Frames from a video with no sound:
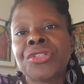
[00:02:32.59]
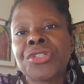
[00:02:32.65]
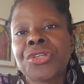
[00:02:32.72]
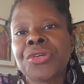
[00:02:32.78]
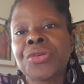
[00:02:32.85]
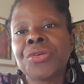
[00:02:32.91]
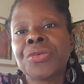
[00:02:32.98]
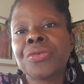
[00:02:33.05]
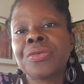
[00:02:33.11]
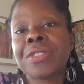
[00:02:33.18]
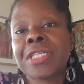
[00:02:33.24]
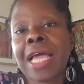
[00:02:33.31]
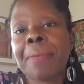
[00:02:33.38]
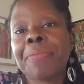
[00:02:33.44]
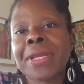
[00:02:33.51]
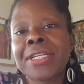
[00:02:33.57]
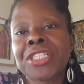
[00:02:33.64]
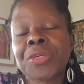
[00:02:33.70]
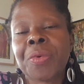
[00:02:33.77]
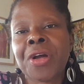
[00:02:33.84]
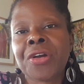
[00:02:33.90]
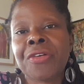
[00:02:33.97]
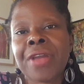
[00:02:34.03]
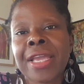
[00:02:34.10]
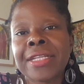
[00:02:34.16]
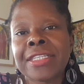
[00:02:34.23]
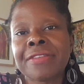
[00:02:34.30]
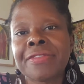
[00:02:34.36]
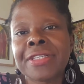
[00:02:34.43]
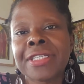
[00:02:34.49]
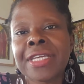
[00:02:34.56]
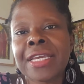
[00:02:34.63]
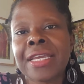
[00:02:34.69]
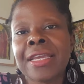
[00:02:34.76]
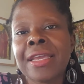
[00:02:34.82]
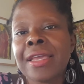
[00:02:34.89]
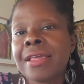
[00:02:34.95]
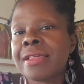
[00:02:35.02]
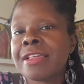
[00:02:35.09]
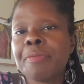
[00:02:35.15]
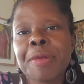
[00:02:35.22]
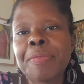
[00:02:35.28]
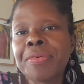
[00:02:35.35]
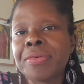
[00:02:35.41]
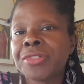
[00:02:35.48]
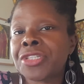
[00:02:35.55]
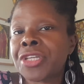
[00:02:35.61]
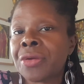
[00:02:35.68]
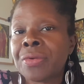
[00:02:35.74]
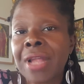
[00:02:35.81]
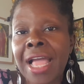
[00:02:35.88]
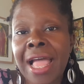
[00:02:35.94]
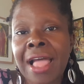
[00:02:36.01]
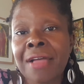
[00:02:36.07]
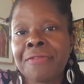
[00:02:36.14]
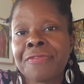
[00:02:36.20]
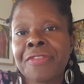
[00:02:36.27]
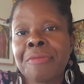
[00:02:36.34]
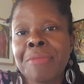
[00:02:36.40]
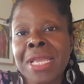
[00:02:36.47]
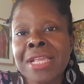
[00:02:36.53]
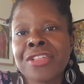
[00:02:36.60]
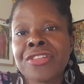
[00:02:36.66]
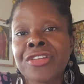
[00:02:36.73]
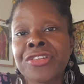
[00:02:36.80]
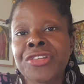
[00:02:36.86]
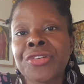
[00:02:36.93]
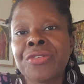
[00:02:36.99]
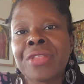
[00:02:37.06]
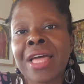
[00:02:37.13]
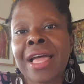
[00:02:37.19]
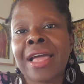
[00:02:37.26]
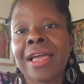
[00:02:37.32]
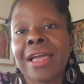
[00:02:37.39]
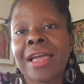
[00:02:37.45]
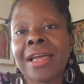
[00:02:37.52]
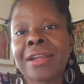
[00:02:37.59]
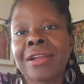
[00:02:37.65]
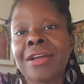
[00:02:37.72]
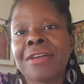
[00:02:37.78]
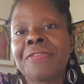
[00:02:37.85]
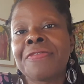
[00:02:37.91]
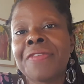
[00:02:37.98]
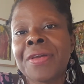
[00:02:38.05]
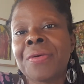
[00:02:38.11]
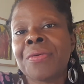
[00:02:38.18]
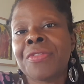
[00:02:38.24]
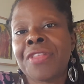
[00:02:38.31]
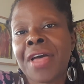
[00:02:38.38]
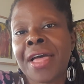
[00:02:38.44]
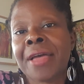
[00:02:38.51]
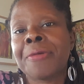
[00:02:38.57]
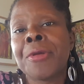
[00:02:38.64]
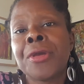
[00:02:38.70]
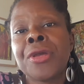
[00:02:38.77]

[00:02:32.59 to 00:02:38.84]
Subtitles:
to tap into our creativity. Some people don't have the means to do that, and I feel that